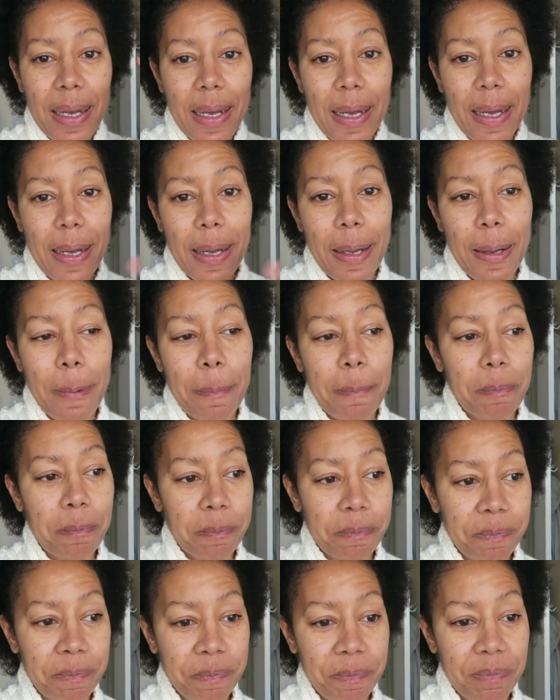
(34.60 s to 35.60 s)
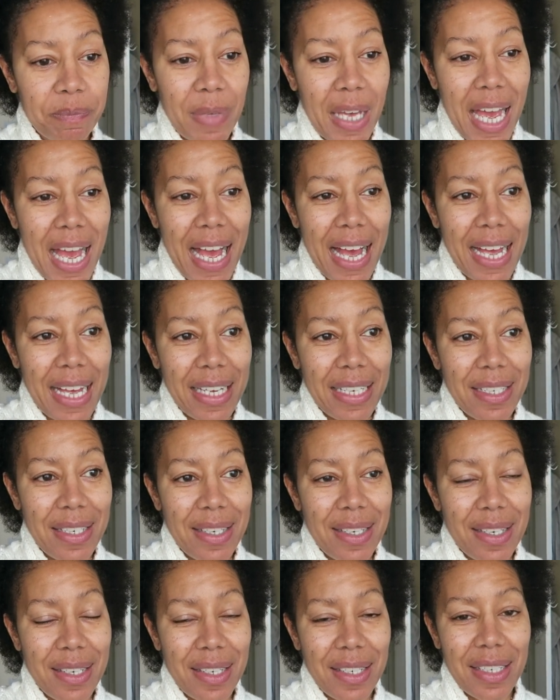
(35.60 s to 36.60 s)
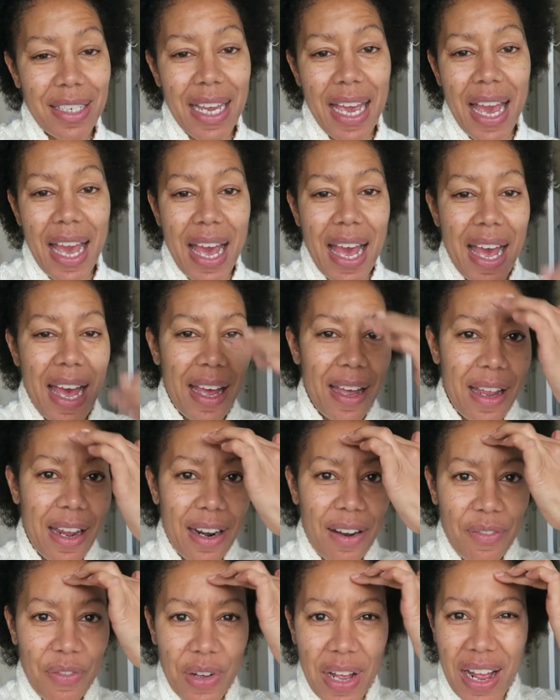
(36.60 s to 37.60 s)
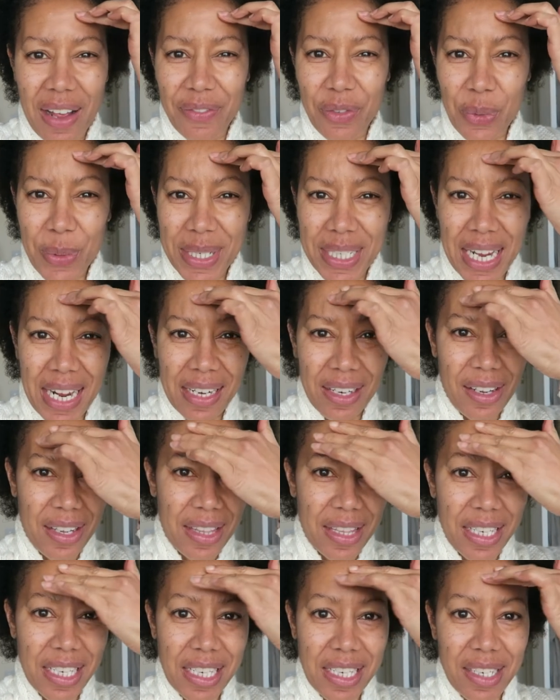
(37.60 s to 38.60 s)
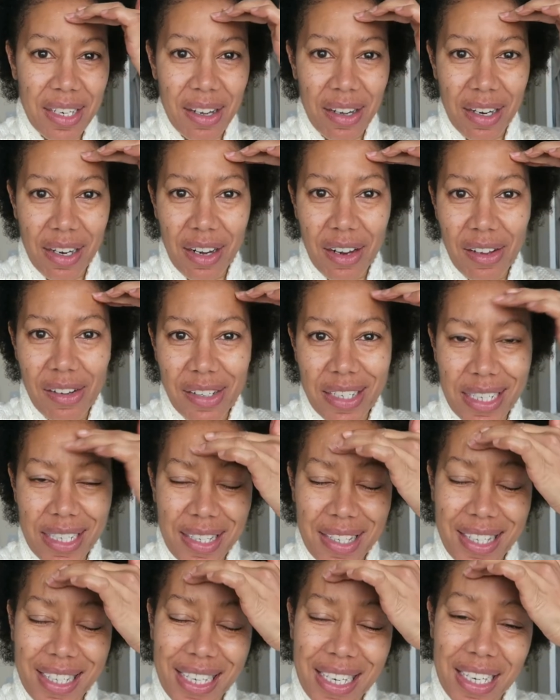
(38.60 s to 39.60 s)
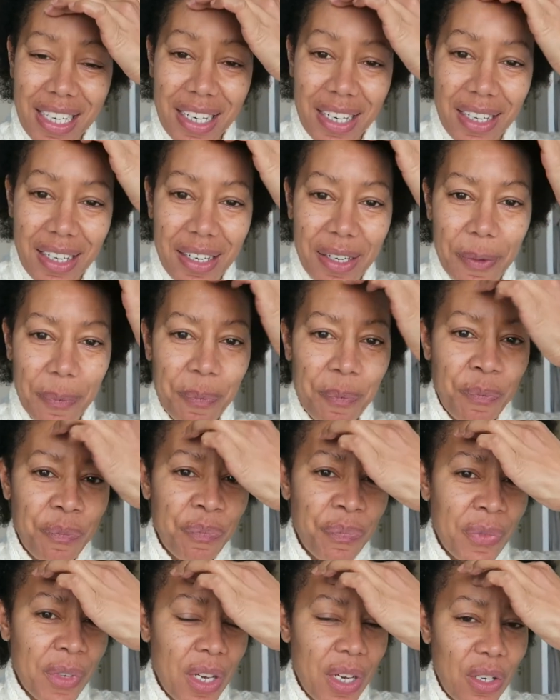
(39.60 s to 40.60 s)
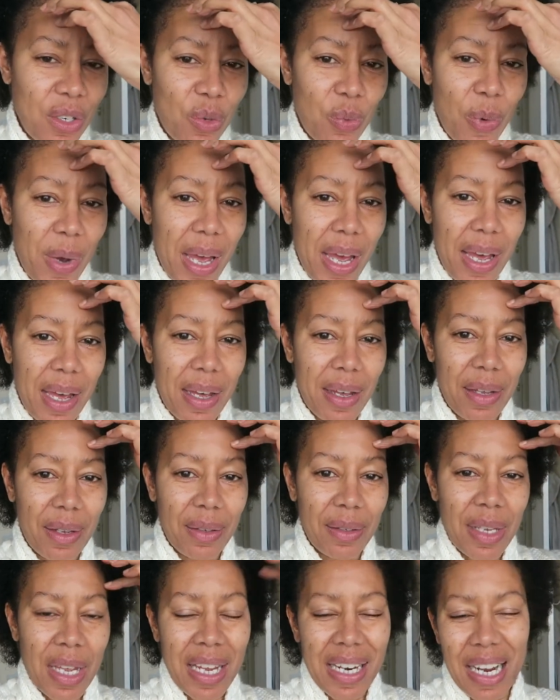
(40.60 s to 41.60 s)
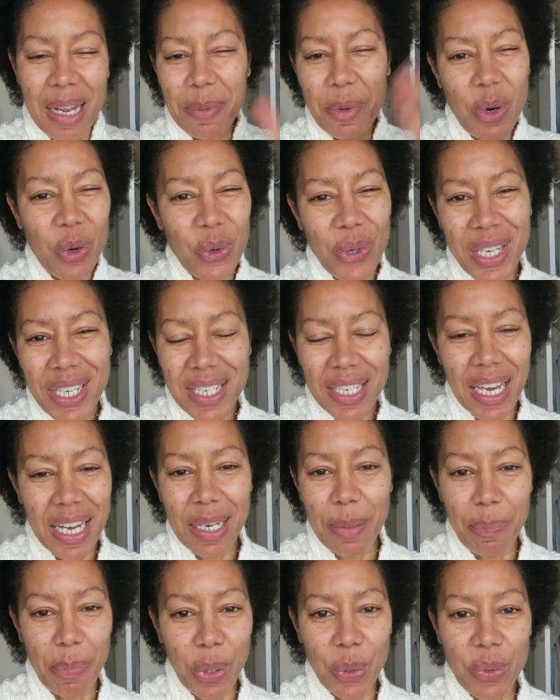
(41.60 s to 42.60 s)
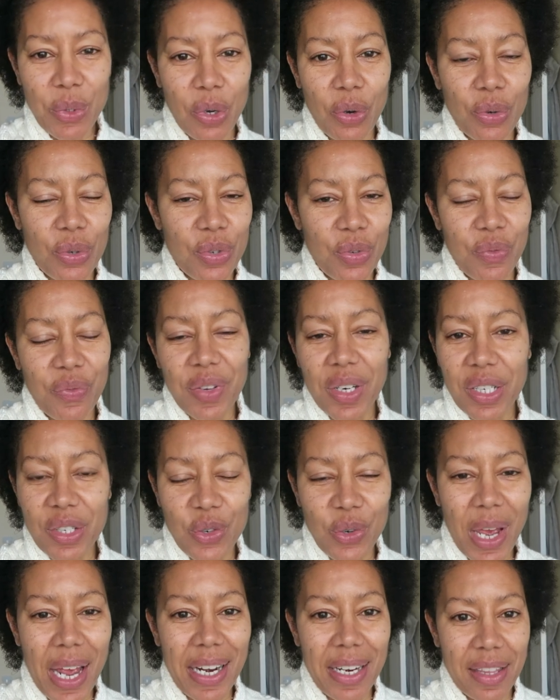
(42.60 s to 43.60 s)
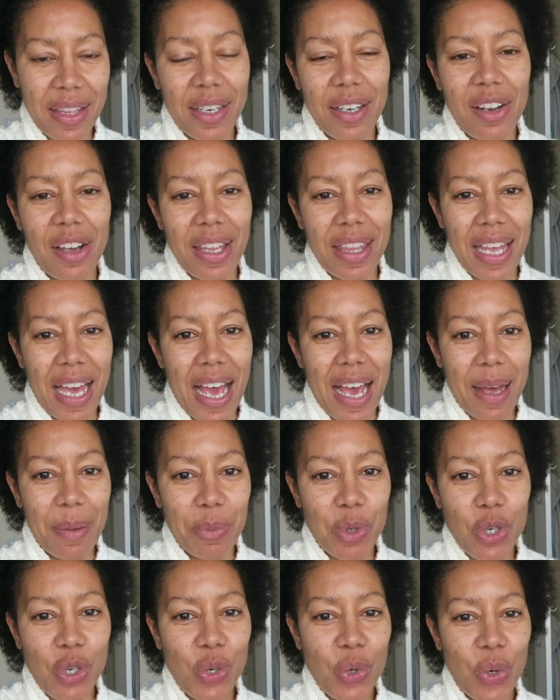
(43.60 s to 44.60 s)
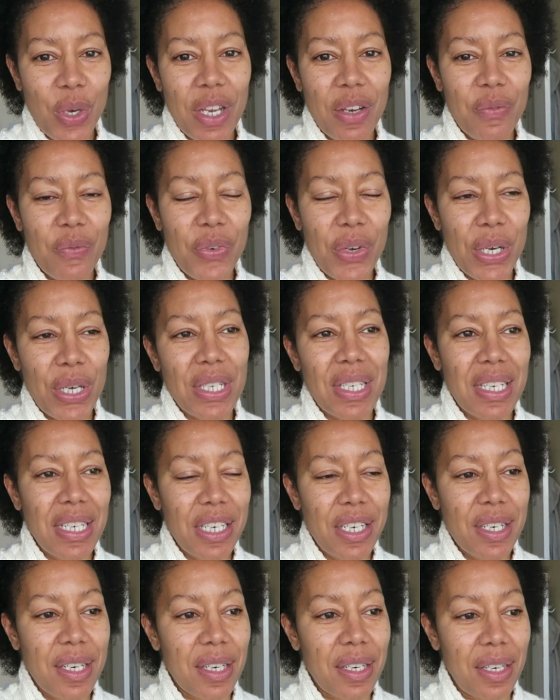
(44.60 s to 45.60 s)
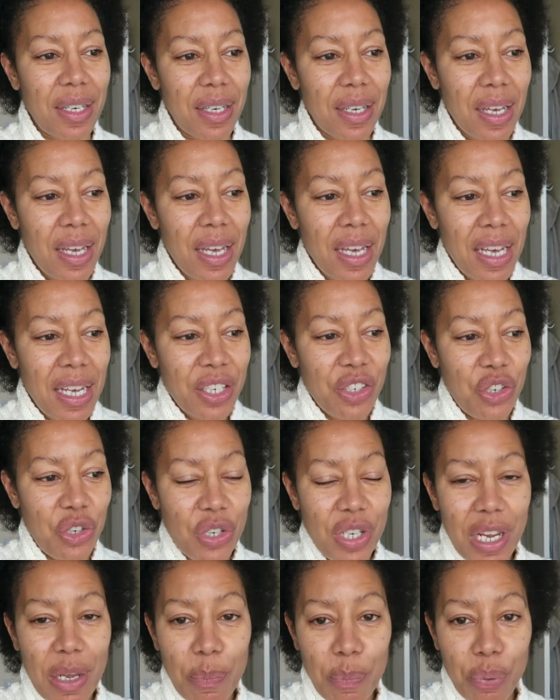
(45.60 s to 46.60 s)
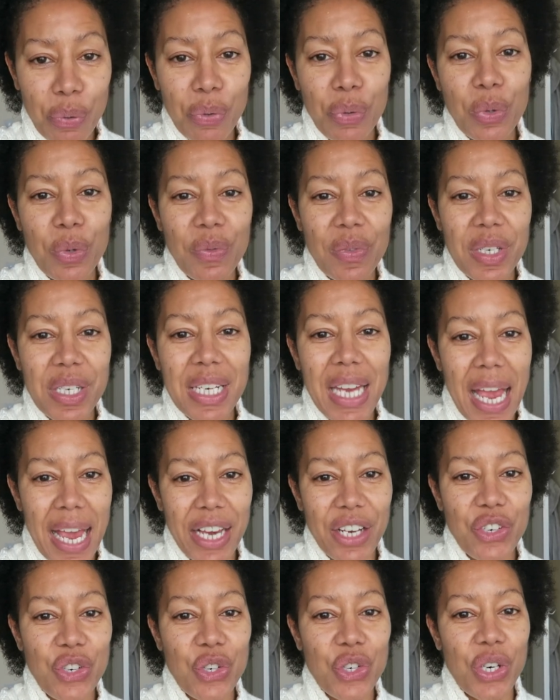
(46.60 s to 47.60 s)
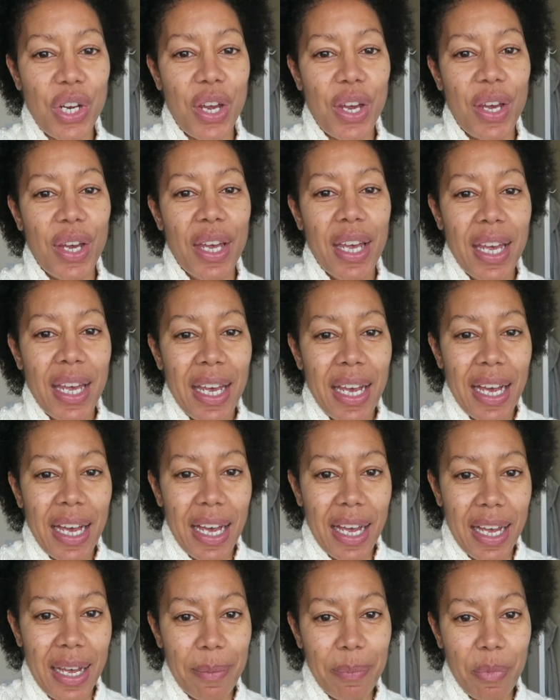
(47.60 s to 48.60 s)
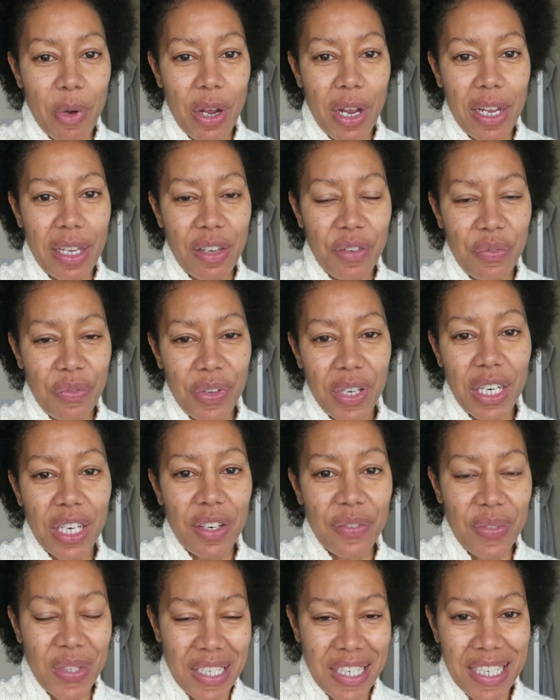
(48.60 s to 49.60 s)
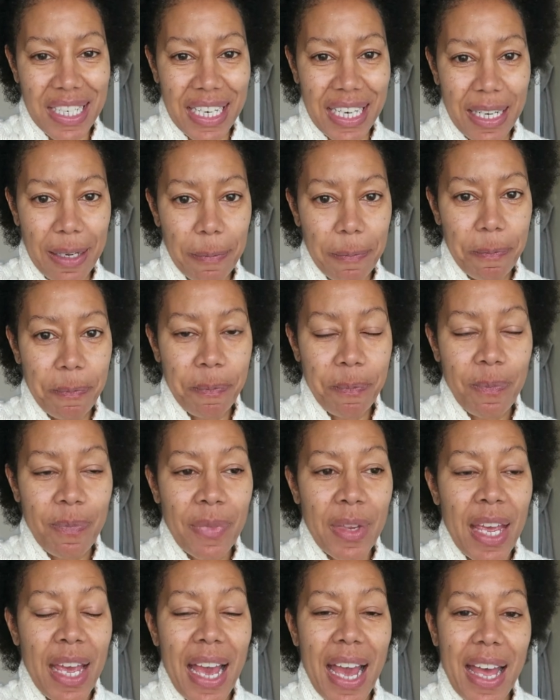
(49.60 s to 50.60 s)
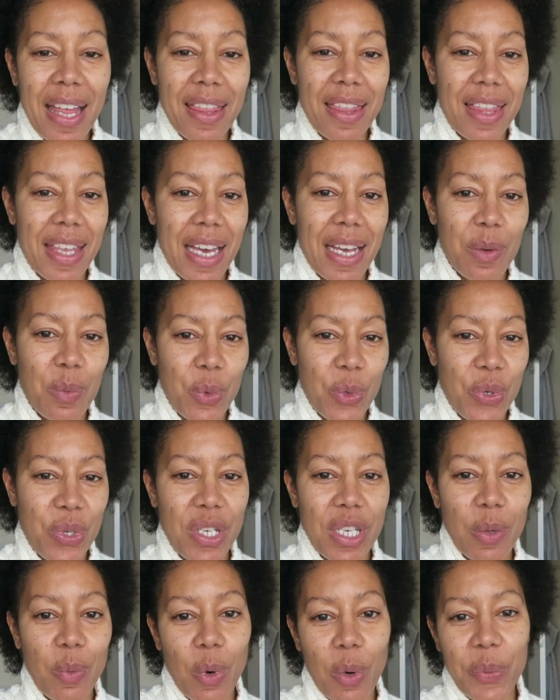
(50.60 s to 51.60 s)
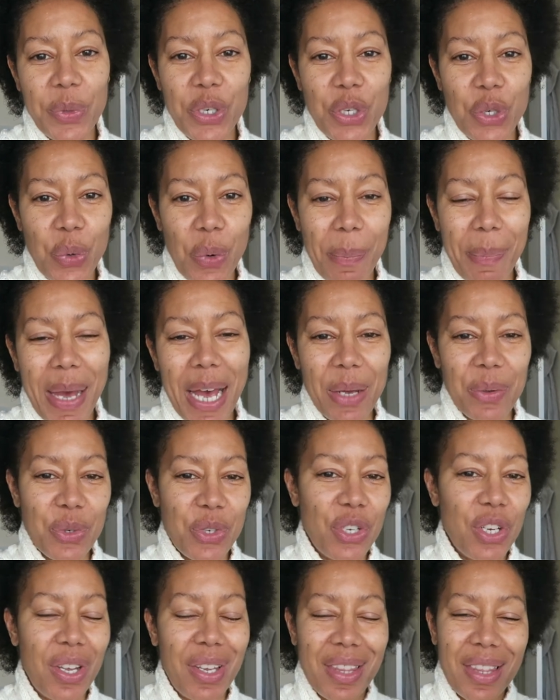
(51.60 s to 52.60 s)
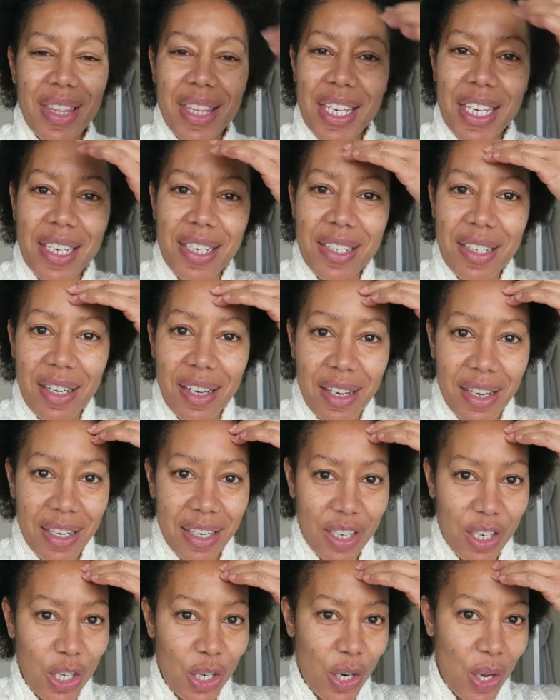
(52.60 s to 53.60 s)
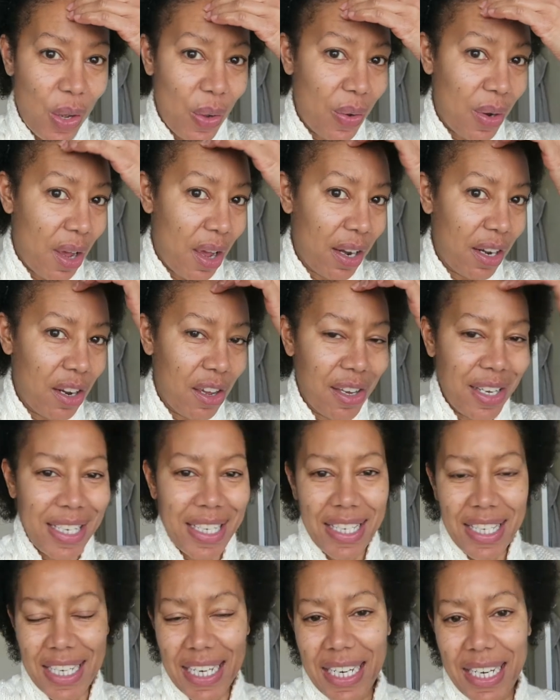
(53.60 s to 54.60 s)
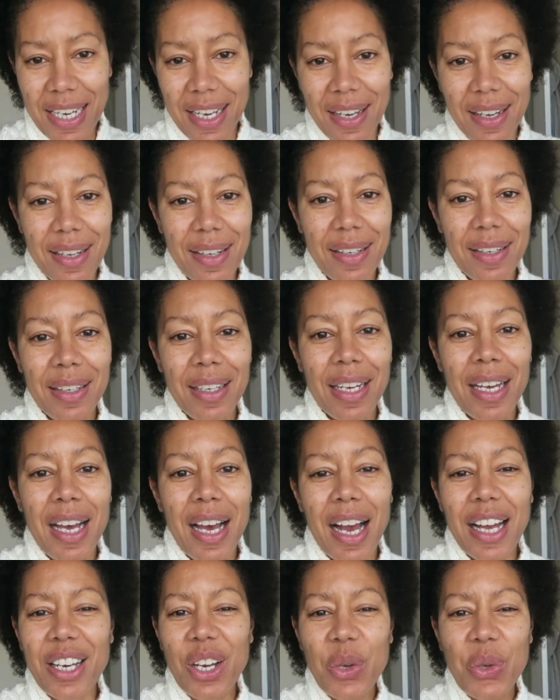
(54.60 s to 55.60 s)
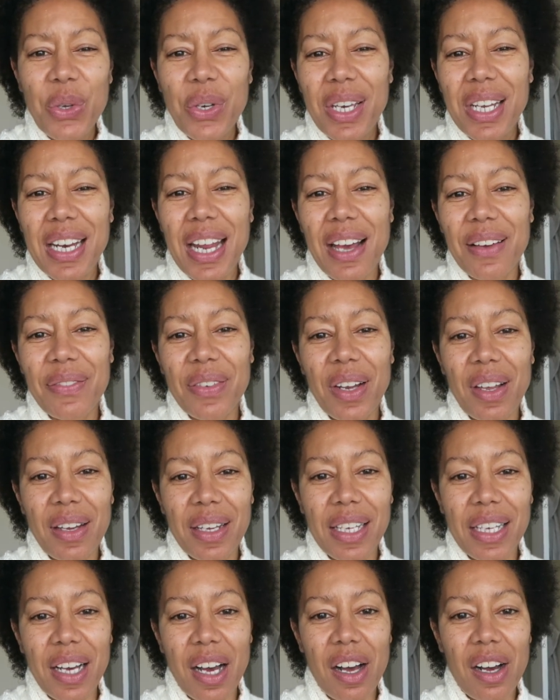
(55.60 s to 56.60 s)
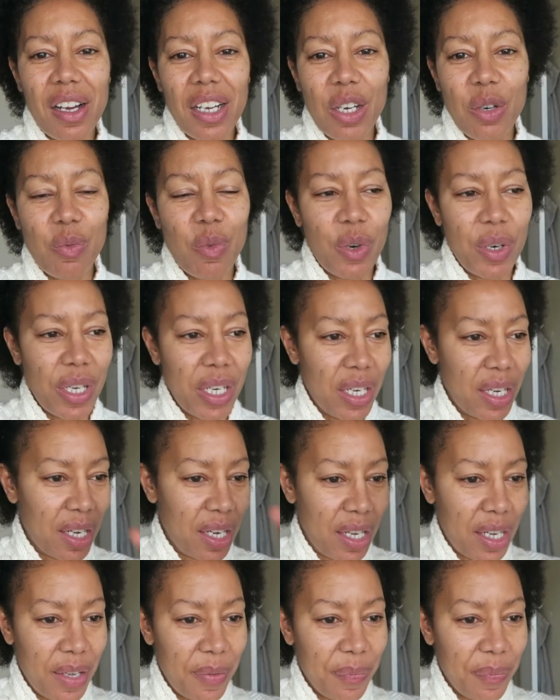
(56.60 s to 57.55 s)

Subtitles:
and I've always had like these like lines here as well. Now I'm not looking to get any Botox or fillers or anything like that. I'm just looking firstly to just improve the texture and the feel of the skin, and then we'll see what we do about certain things like, you know, like lines here. I know you can have like hyaluronic